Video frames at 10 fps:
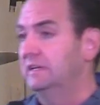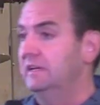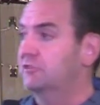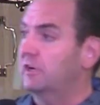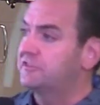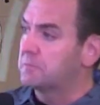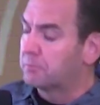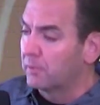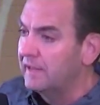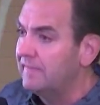He tries to
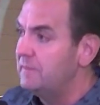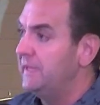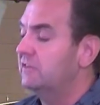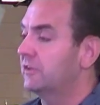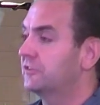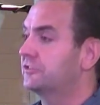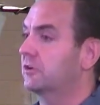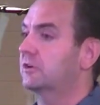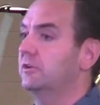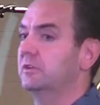bring them into the
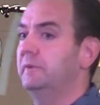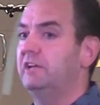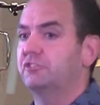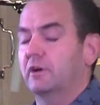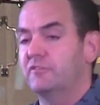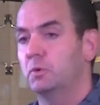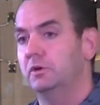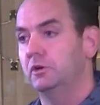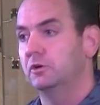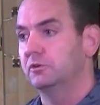circle and make sure
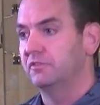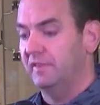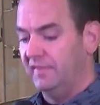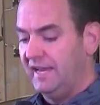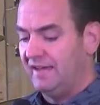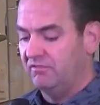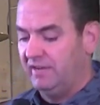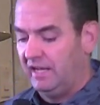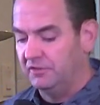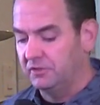everyone knows that they have
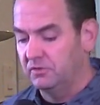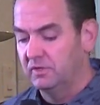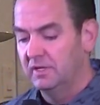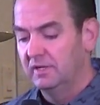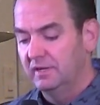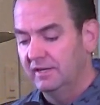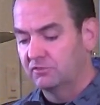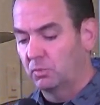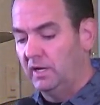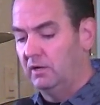value
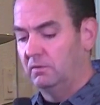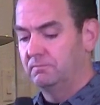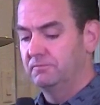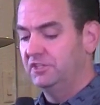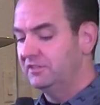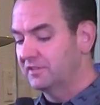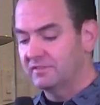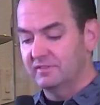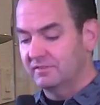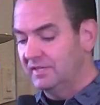as well.
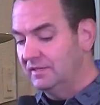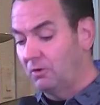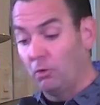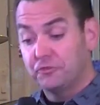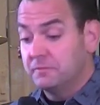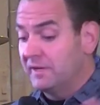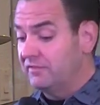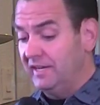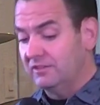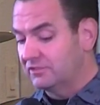Jesus is the ultimate
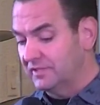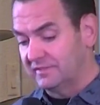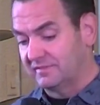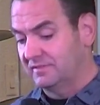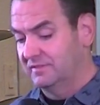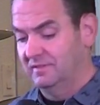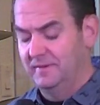evangelist.